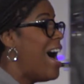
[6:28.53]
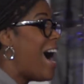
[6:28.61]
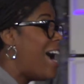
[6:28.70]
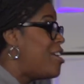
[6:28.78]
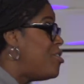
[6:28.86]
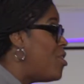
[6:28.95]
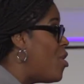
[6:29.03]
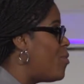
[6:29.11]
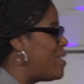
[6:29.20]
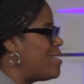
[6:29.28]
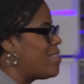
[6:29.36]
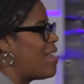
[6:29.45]
I know
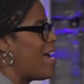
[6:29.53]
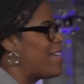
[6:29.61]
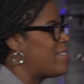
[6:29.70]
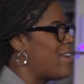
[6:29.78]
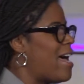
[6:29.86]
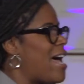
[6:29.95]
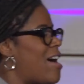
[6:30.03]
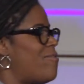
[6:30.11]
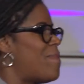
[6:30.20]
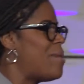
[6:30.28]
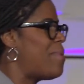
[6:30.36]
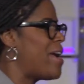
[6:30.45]
what it's like to have
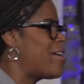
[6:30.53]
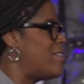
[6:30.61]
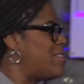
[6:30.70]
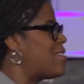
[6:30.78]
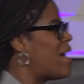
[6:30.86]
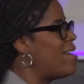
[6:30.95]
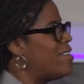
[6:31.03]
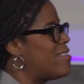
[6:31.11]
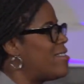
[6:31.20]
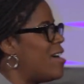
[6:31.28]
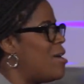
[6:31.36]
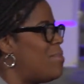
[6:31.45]
my parents sign
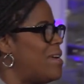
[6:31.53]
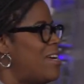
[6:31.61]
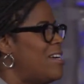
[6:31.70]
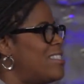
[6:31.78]
us up